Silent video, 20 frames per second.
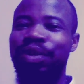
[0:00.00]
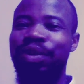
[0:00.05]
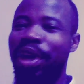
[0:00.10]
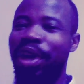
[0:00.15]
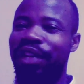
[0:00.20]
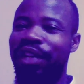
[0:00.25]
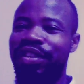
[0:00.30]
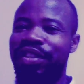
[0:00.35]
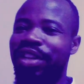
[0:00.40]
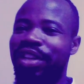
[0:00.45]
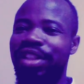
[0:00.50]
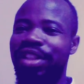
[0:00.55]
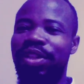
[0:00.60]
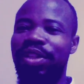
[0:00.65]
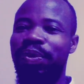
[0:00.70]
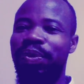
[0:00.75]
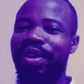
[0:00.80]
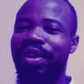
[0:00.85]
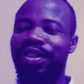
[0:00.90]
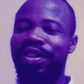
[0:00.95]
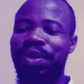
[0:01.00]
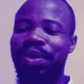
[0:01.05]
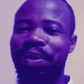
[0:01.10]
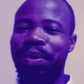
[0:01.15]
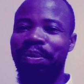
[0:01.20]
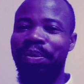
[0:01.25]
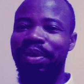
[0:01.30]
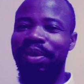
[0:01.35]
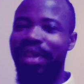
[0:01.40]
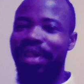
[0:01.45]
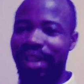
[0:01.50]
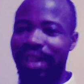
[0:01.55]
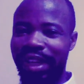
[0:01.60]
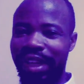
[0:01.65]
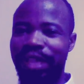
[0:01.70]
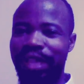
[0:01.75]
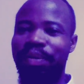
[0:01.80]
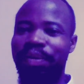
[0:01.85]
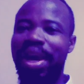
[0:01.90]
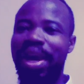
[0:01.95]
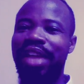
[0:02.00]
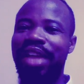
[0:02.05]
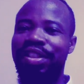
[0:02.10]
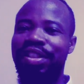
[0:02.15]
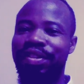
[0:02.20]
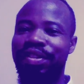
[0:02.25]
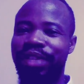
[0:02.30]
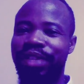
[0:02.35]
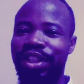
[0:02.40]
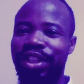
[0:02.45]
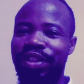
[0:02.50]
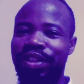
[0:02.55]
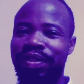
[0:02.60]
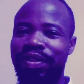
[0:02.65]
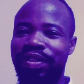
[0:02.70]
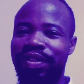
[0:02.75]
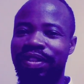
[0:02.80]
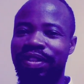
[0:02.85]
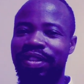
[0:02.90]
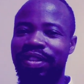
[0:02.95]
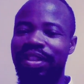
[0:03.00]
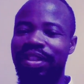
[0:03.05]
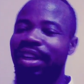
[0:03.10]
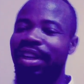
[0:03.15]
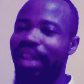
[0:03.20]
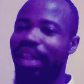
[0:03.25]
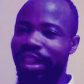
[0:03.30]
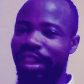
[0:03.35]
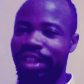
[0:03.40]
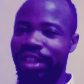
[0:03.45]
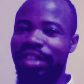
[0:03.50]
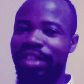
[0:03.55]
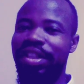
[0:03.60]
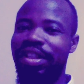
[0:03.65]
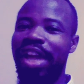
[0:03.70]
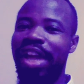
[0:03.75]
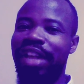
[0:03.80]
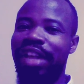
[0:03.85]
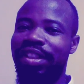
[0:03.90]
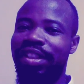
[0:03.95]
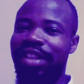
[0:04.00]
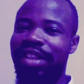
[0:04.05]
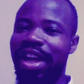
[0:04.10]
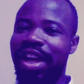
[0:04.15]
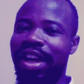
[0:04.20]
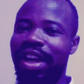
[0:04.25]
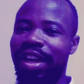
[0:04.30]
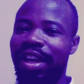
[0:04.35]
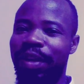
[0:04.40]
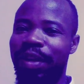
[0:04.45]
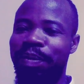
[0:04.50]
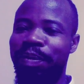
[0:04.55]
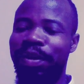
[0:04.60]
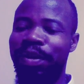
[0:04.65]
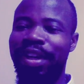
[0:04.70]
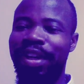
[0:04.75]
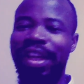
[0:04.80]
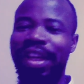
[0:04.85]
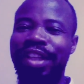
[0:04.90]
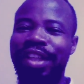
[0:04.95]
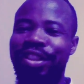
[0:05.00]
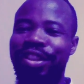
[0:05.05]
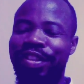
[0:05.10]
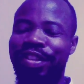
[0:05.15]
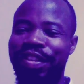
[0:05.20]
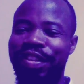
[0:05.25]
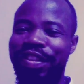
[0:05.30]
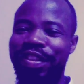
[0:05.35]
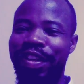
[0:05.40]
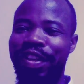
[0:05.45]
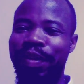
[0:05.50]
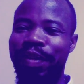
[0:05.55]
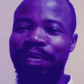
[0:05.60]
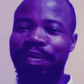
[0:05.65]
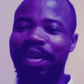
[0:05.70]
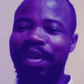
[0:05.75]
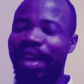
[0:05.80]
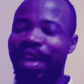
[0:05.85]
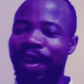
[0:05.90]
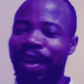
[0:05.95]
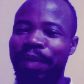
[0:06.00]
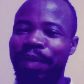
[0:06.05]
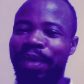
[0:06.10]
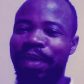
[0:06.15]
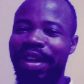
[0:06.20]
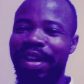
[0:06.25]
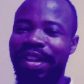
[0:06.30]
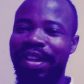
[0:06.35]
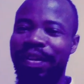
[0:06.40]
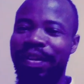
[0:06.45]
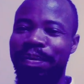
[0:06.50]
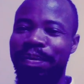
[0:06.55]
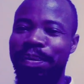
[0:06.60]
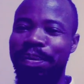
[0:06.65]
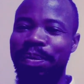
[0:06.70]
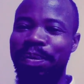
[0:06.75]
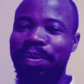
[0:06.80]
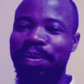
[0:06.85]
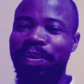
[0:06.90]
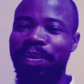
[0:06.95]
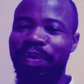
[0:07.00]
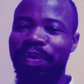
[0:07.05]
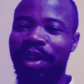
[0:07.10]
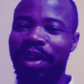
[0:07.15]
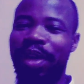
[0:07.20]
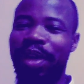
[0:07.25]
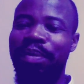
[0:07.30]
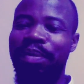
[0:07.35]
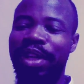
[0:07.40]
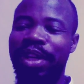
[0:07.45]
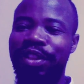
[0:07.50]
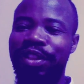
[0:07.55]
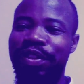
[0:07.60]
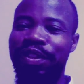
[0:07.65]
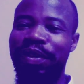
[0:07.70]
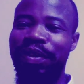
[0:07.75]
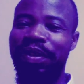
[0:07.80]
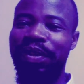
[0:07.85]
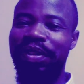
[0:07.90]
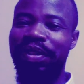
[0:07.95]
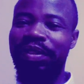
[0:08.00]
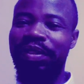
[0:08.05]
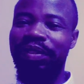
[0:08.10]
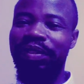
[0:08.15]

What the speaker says: to have such a wisdom in my generations in this last time. In Jesus' name, amen. God bless you.